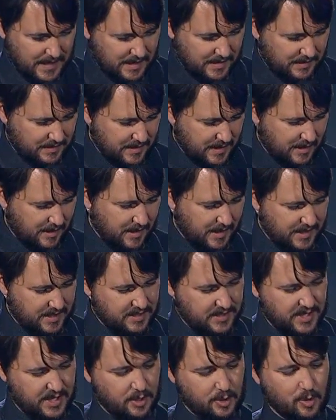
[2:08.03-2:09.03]
There is
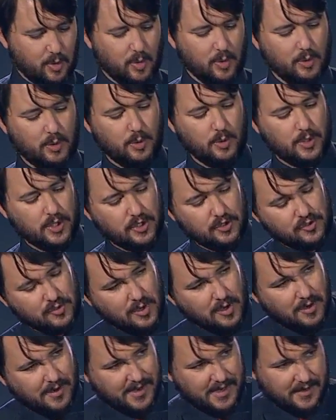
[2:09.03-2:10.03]
the crude
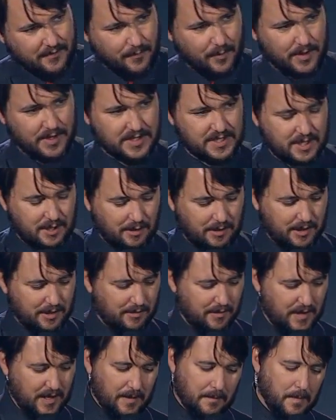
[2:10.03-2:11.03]
drawing of what is
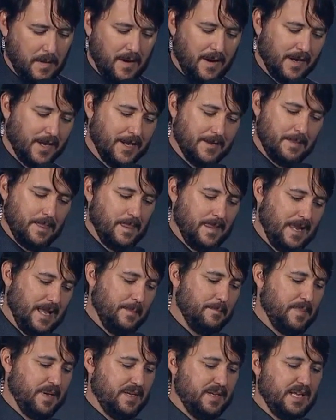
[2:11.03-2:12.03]
clearly a boggart, and
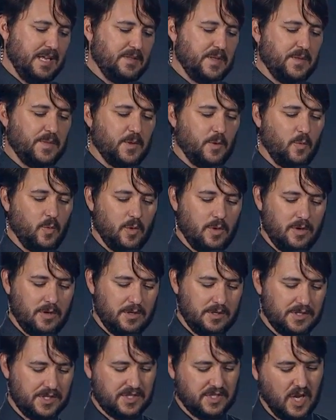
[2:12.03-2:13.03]
beneath it the
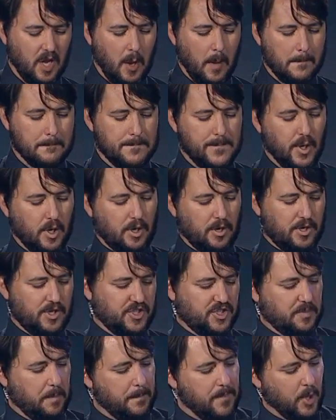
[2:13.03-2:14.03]
words,
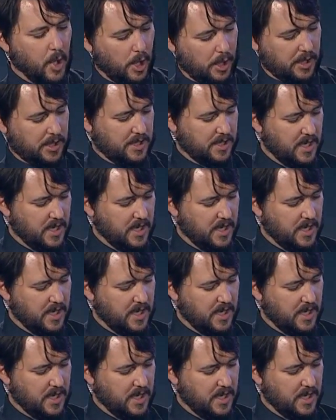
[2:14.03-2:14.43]
"Booger's Book,